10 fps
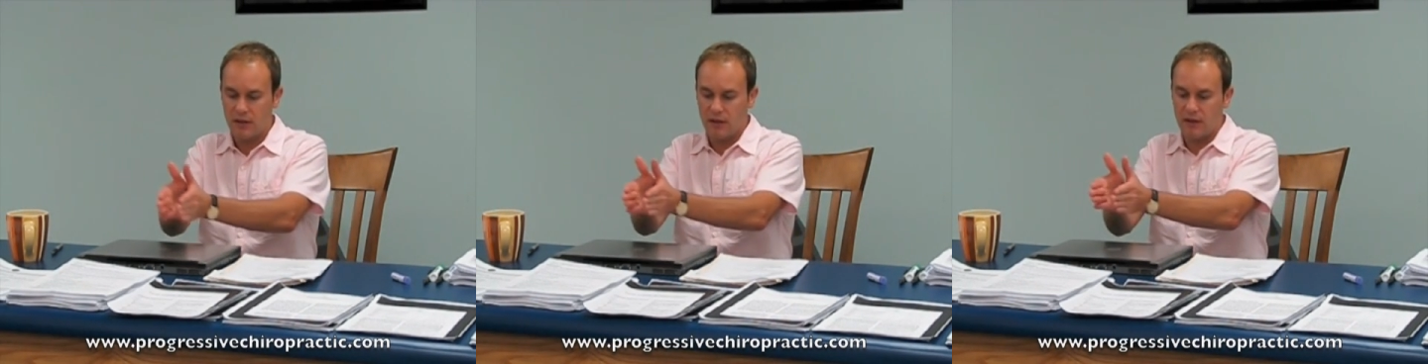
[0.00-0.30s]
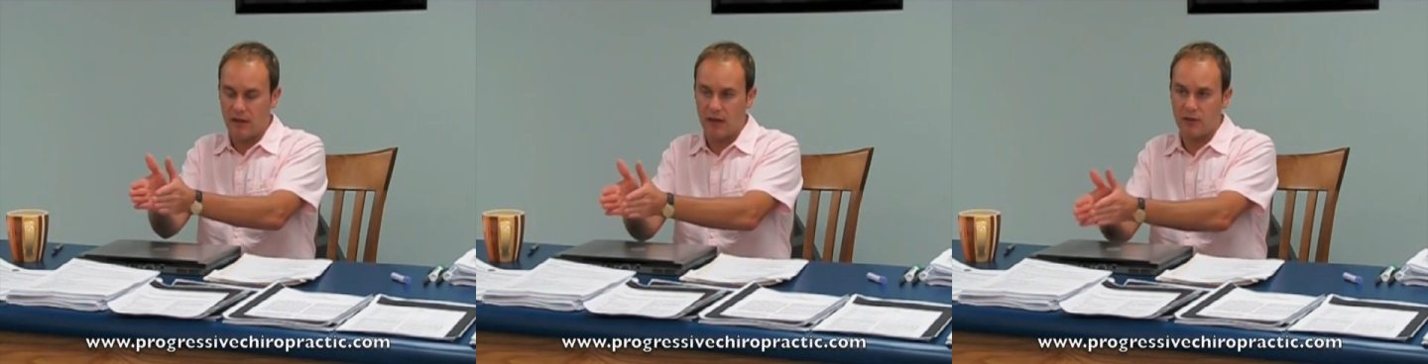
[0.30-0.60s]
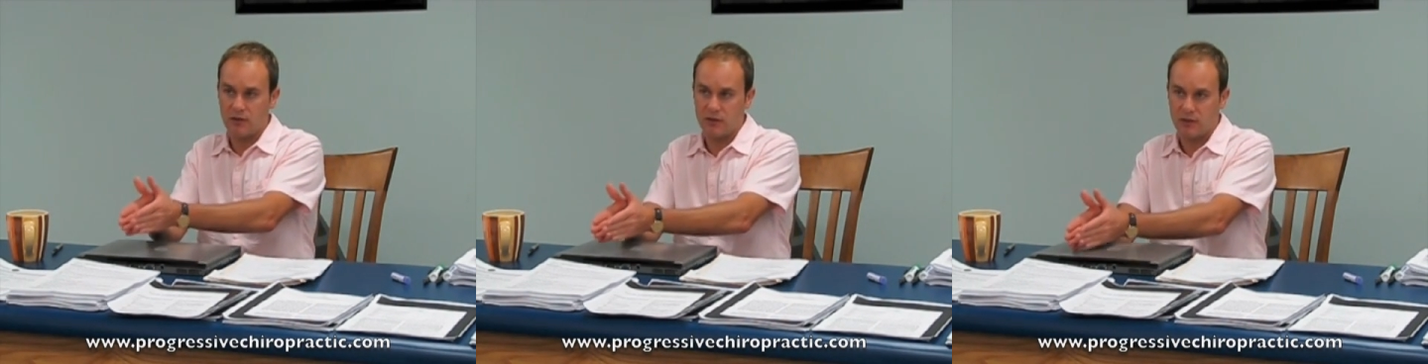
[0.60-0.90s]
and the
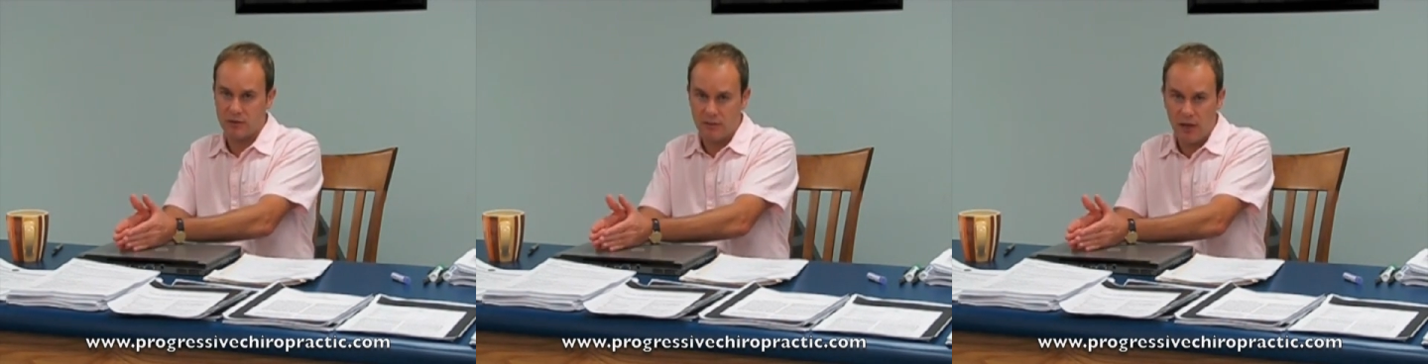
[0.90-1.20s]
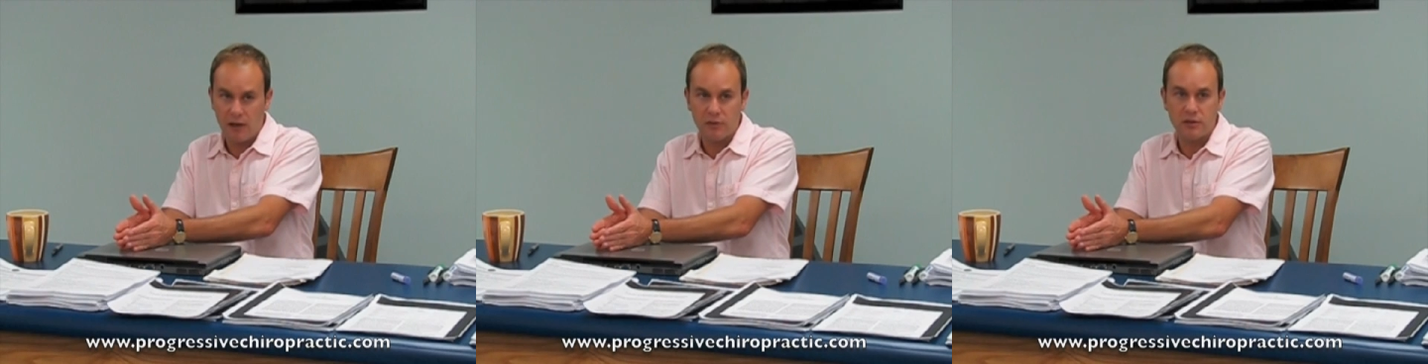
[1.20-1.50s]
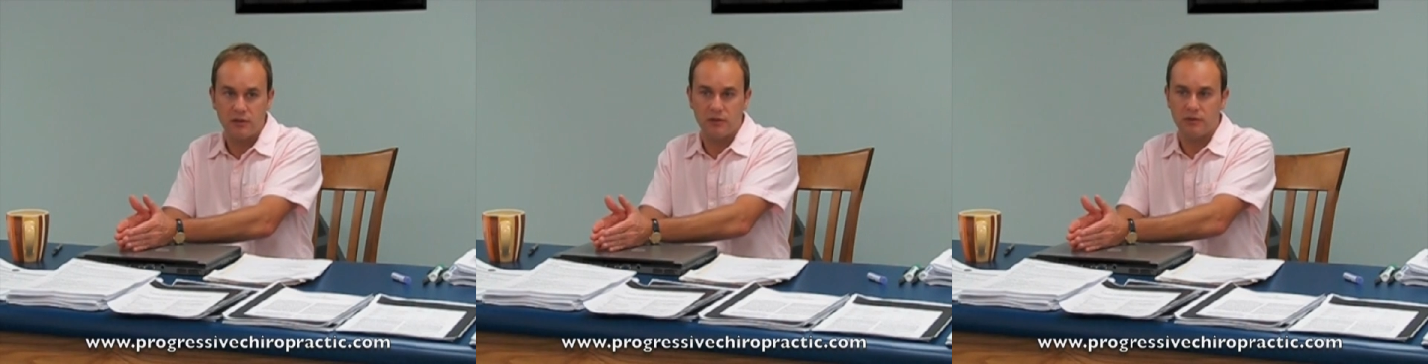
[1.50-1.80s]
diagnosis tells
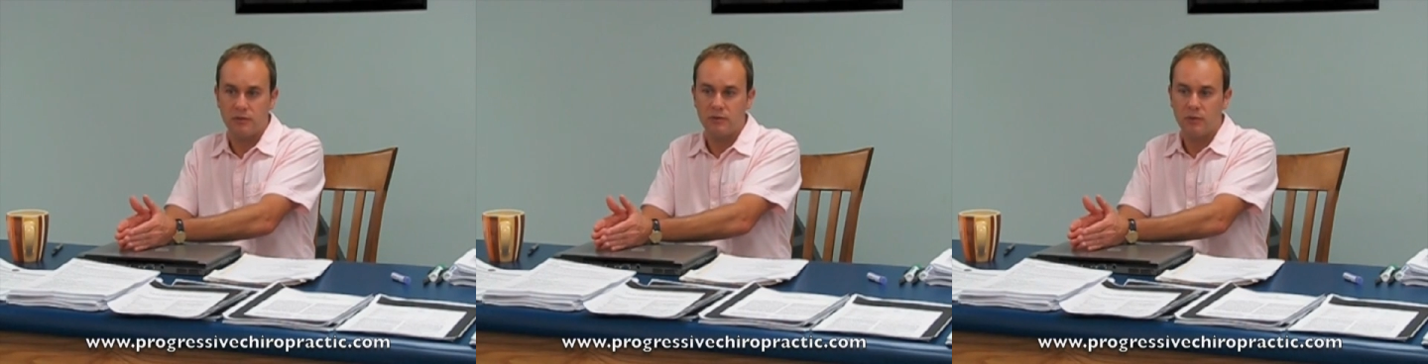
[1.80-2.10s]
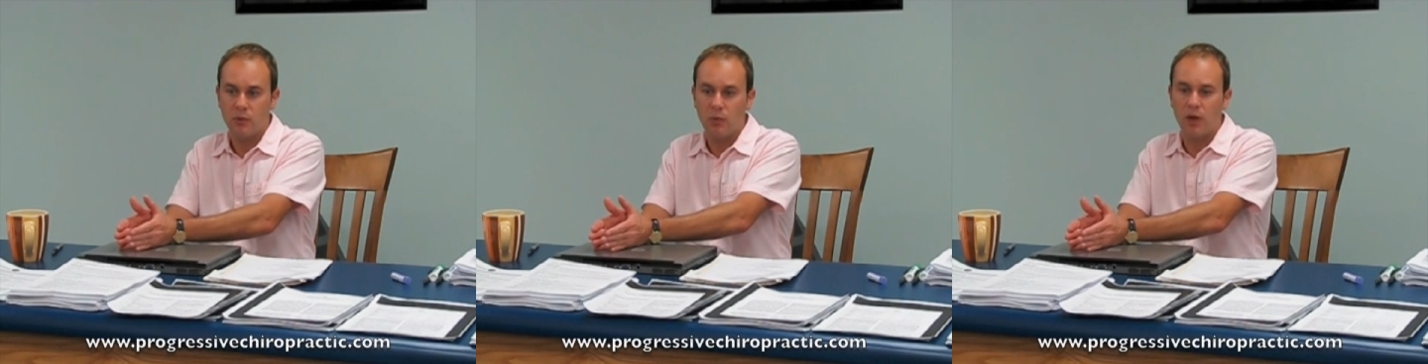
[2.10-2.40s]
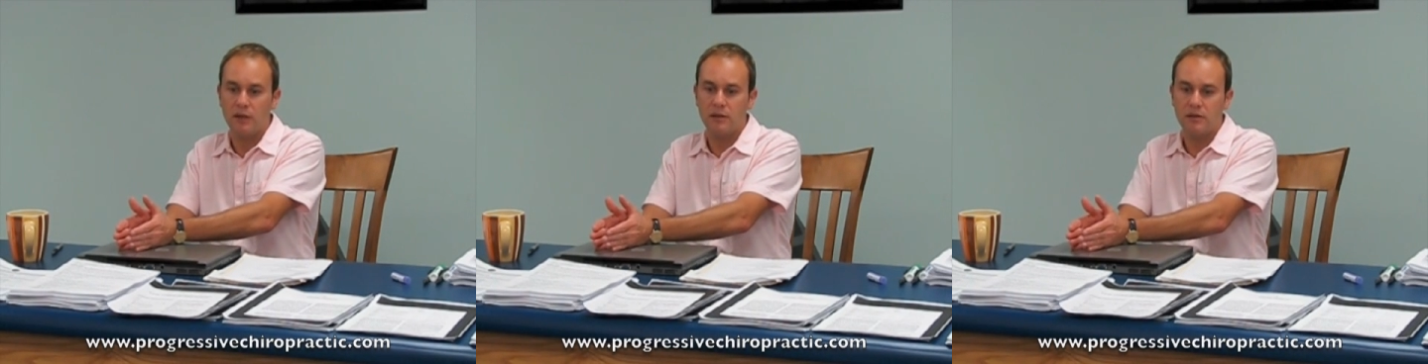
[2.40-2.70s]
you what